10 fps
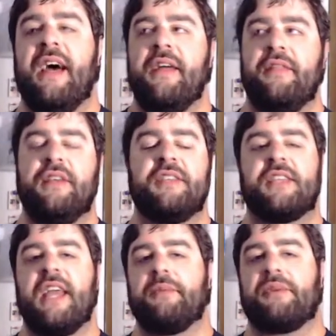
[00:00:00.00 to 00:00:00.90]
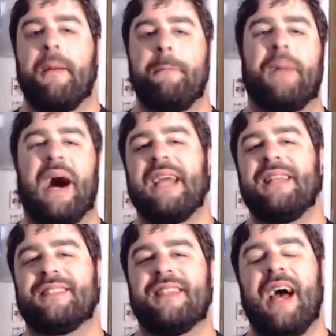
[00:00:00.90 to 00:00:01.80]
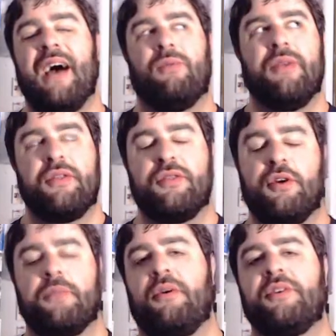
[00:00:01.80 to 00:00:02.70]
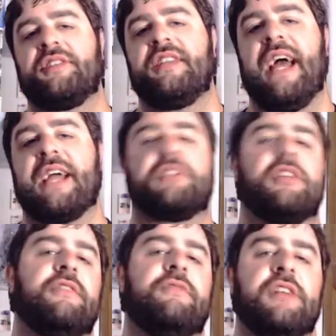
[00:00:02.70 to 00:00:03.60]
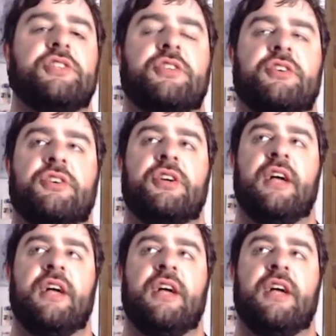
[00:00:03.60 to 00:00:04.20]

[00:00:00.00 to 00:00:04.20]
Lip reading: This game combines that with third-person action adventure,